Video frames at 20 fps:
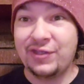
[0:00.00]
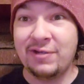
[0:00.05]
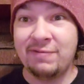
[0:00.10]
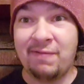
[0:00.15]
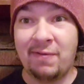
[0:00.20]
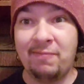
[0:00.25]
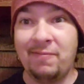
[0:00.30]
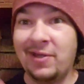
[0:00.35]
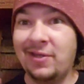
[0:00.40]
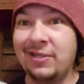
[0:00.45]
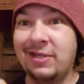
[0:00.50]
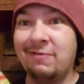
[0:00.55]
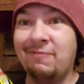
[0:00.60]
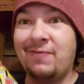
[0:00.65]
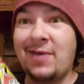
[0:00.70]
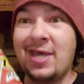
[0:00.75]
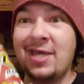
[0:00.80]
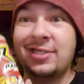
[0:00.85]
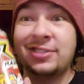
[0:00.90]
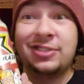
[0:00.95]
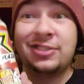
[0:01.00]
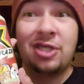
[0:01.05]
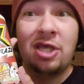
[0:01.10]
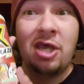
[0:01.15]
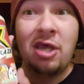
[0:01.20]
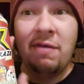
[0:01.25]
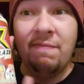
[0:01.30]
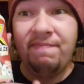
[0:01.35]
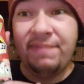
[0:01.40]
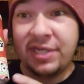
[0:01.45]
a familiar face
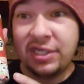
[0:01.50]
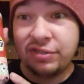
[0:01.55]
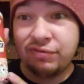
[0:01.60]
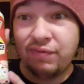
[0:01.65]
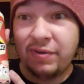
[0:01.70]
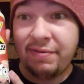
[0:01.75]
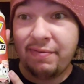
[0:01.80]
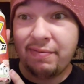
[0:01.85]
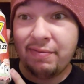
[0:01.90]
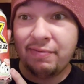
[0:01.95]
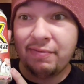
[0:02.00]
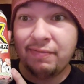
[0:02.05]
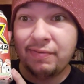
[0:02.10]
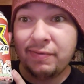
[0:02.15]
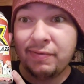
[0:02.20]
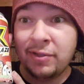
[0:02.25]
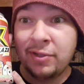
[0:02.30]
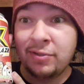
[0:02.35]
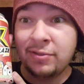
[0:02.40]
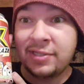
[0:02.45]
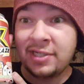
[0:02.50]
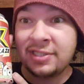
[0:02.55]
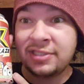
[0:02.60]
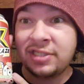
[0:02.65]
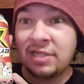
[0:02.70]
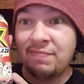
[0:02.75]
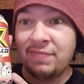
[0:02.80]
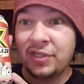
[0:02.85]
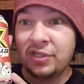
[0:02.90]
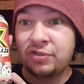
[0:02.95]
because we reviewed a
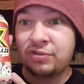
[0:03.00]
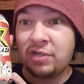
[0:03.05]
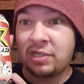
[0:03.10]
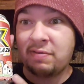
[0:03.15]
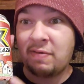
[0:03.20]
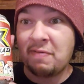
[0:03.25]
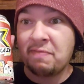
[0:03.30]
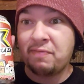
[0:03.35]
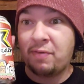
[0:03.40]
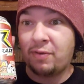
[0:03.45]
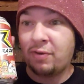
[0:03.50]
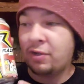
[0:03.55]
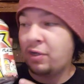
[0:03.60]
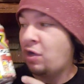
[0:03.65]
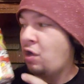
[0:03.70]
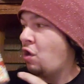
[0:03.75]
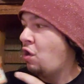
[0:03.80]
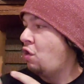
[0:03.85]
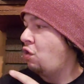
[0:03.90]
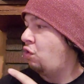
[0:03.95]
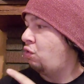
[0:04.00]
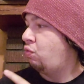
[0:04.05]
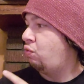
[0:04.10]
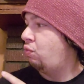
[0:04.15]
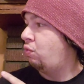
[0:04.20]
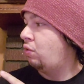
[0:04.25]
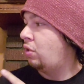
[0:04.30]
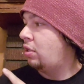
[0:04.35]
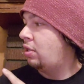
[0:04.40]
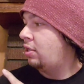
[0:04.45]
similar drink before.
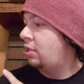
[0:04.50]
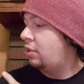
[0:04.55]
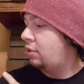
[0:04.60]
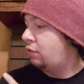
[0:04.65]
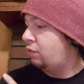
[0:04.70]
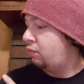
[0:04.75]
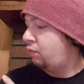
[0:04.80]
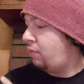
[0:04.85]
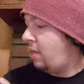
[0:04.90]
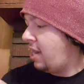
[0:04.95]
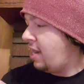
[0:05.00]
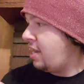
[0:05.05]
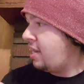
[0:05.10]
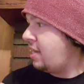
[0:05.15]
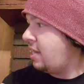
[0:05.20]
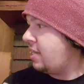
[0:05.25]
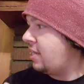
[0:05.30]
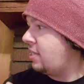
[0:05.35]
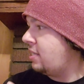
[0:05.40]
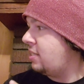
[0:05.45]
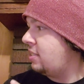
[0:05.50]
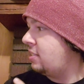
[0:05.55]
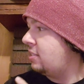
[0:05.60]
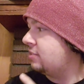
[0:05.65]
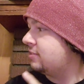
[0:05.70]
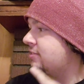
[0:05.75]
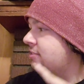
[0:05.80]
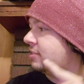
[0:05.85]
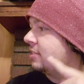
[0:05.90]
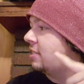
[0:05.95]

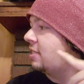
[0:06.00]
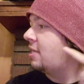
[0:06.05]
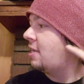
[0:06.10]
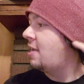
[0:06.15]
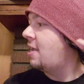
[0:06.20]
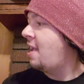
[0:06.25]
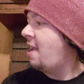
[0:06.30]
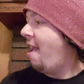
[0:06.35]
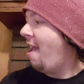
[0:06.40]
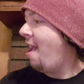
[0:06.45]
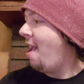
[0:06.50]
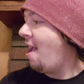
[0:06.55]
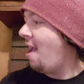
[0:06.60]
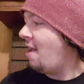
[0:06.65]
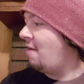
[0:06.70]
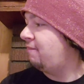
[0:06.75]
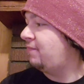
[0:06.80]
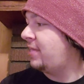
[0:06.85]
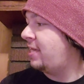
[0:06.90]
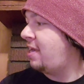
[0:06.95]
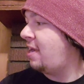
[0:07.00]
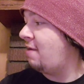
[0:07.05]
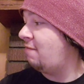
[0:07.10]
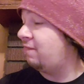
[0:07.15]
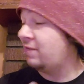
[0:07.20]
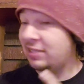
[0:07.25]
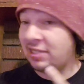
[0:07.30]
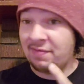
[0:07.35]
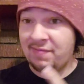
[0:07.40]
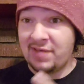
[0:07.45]
Raze half and
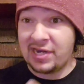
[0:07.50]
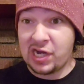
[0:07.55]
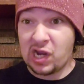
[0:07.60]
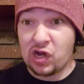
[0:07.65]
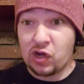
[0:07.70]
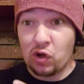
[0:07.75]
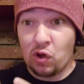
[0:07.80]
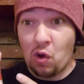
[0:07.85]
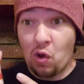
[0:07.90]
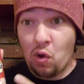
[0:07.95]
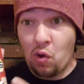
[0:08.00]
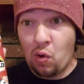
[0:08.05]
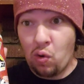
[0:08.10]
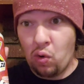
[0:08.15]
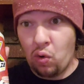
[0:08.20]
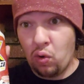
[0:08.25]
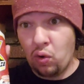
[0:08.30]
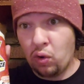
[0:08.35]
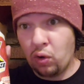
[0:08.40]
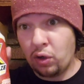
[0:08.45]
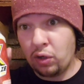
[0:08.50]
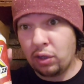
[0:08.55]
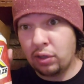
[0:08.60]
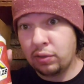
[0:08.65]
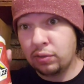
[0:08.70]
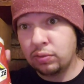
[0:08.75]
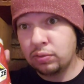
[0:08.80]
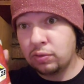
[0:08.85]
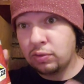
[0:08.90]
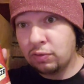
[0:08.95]
half lemonade or
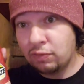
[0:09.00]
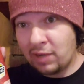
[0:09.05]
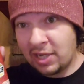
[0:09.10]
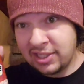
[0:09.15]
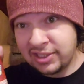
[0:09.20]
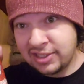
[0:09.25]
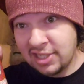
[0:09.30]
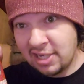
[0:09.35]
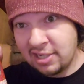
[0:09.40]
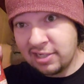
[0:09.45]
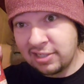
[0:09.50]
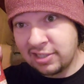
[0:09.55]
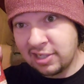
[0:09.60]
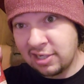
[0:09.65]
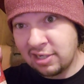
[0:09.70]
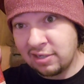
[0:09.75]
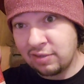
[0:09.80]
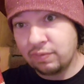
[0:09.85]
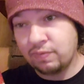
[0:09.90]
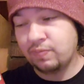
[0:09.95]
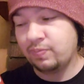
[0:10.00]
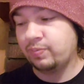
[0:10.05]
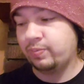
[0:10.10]
Raze sunny tea.